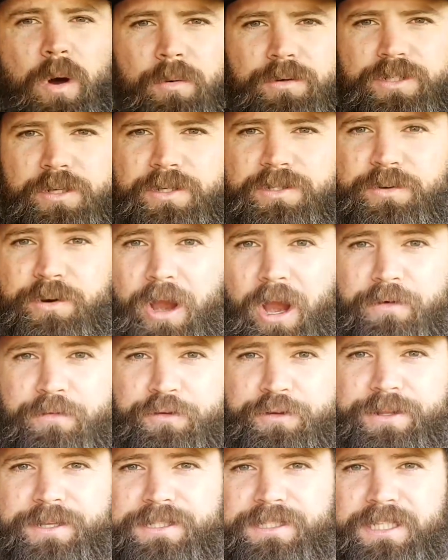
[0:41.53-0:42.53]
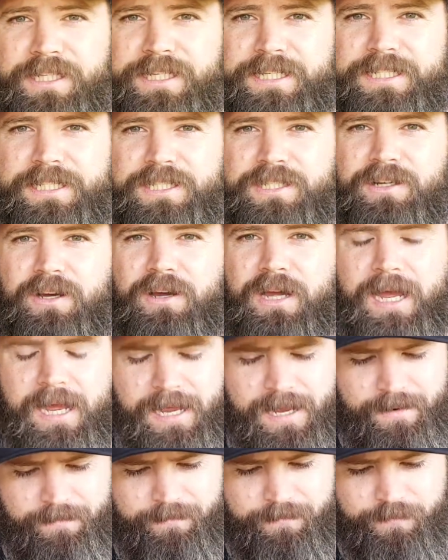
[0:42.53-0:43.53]
what we'll do is we'll go through this list
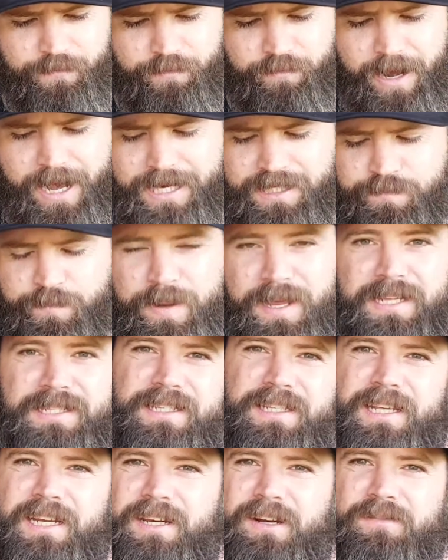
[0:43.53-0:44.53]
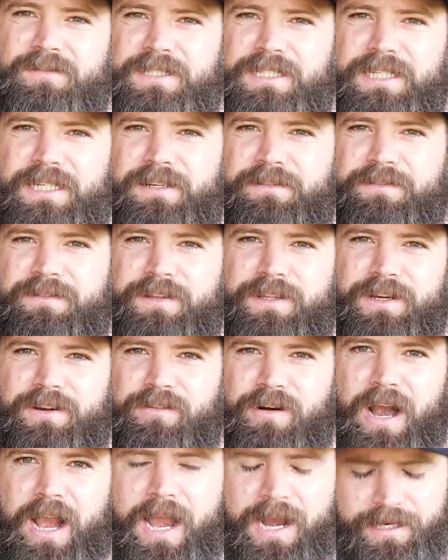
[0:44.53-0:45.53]
for raised beds and then obviously in for the
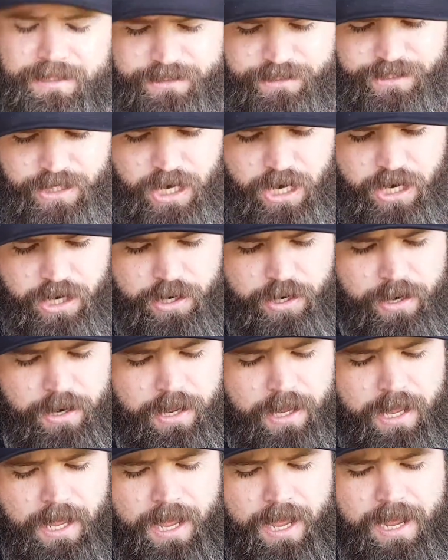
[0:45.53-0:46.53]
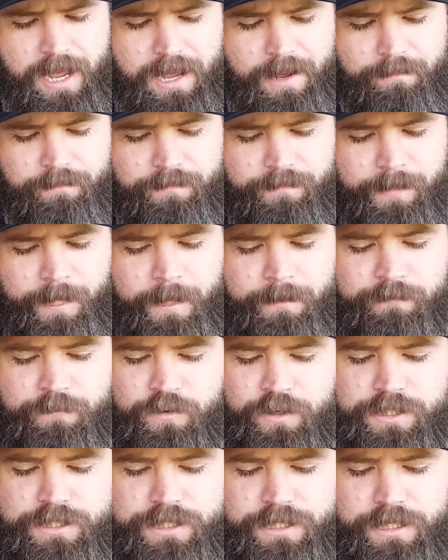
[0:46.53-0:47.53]
ground. So
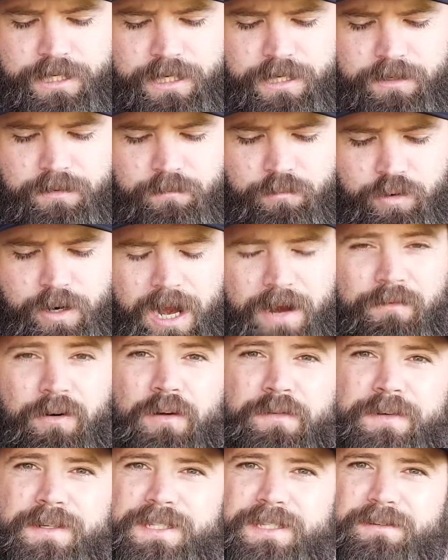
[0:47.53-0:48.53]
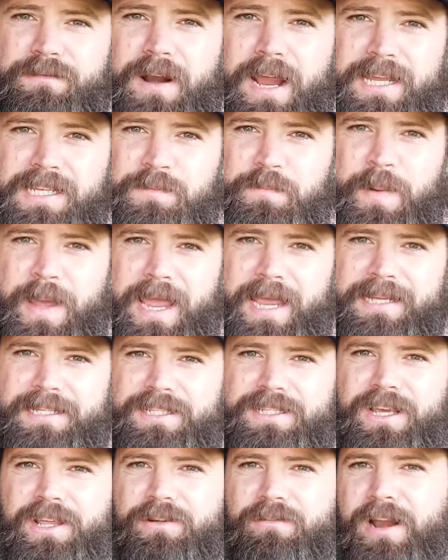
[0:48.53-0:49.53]
first thing we'll cover off is the raised
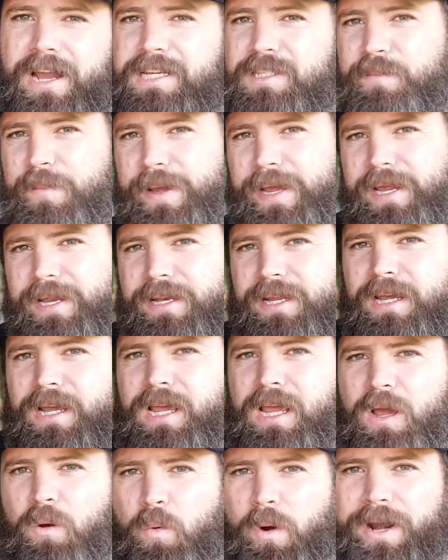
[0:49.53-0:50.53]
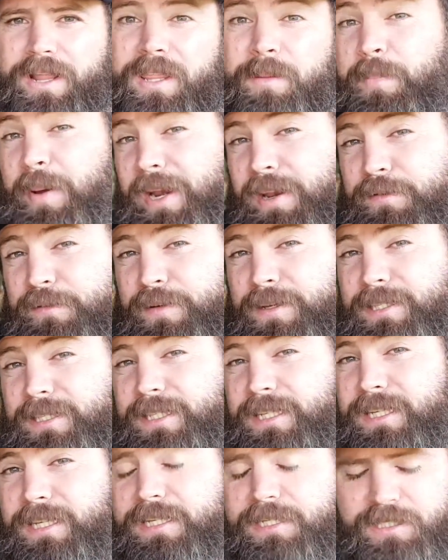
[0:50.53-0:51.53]
bed. So the raised bed, one of the
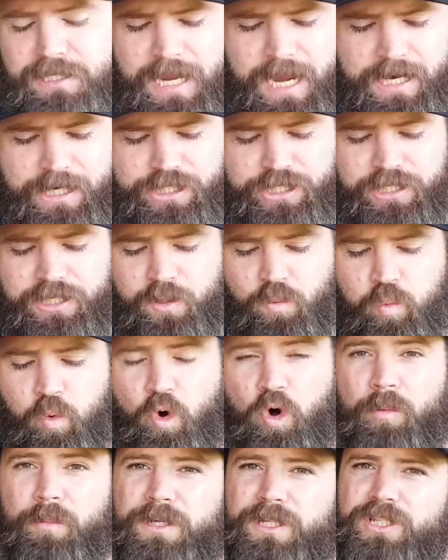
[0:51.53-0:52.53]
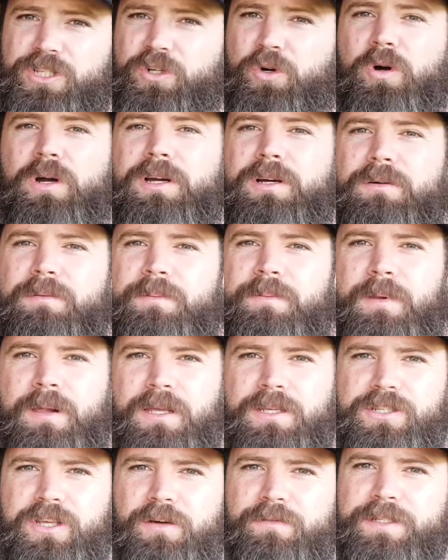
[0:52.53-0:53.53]
benefits is actually warmer soil.
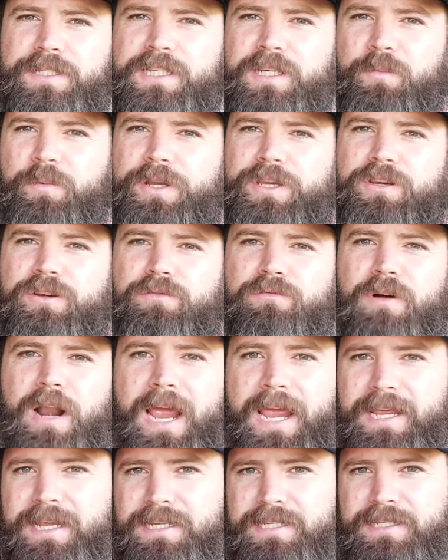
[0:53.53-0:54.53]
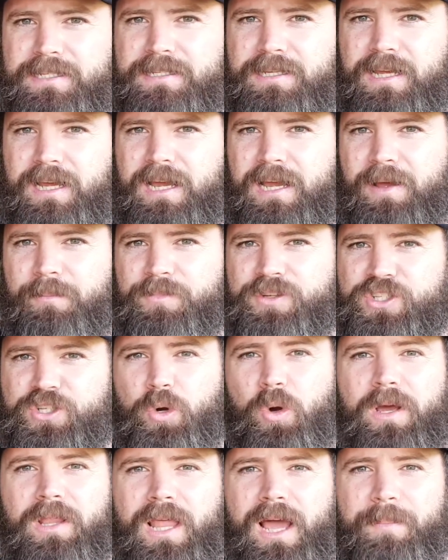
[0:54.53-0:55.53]
So obviously when you raise
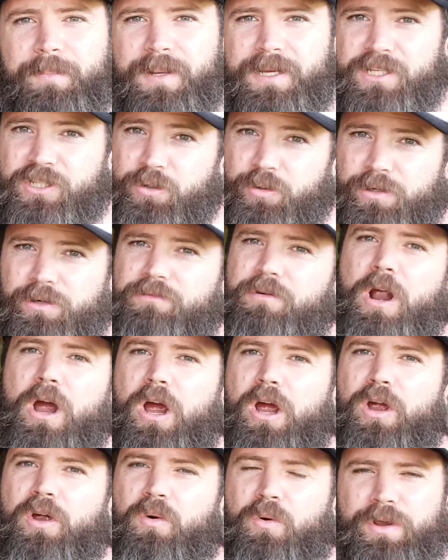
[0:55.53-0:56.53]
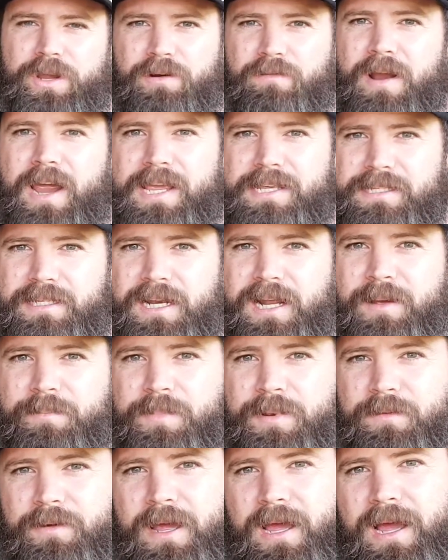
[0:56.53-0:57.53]
soil up into a row or you raise it
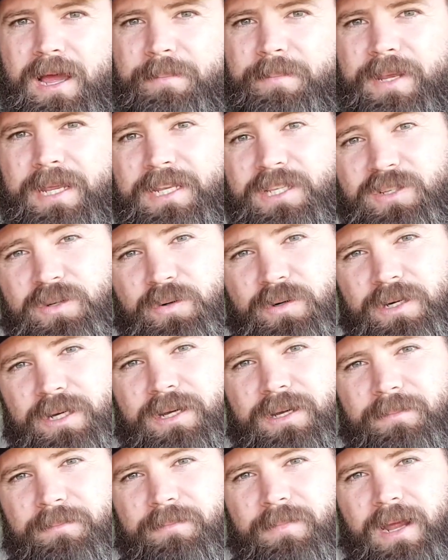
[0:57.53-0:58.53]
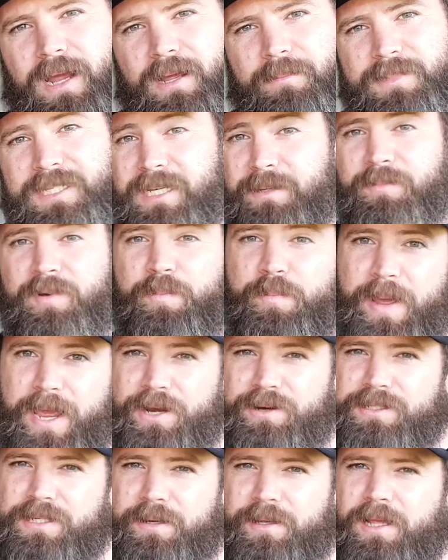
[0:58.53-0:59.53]
up into a timber
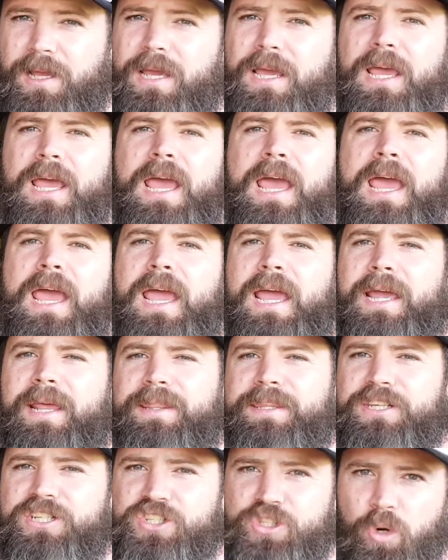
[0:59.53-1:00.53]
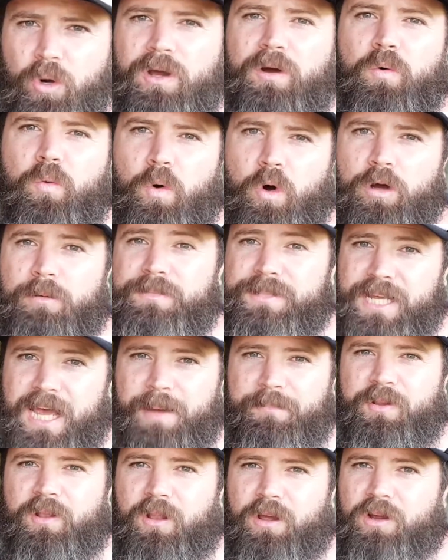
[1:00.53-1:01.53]
bed or something like that, the soil warms
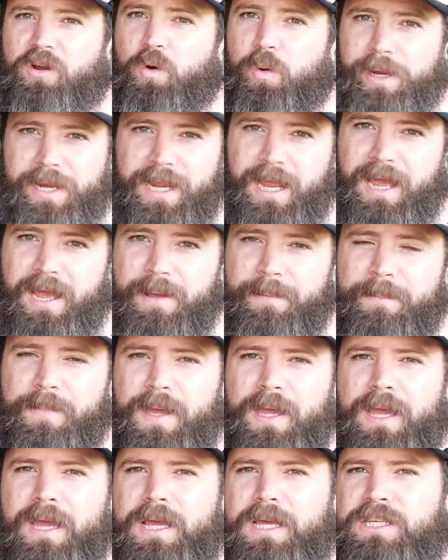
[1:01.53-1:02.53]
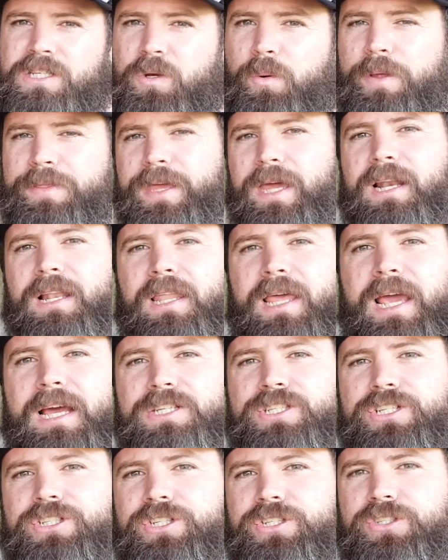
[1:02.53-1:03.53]
up a lot quicker. So what that
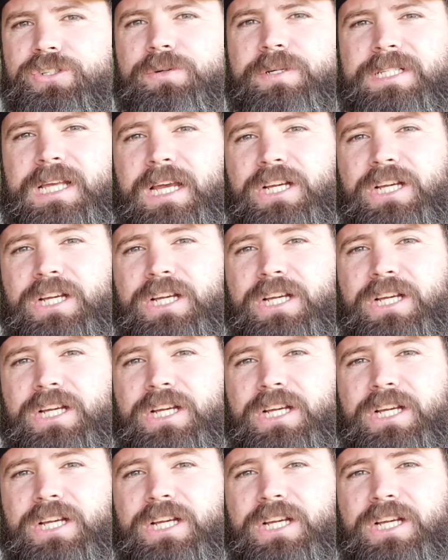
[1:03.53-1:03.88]
allows you to do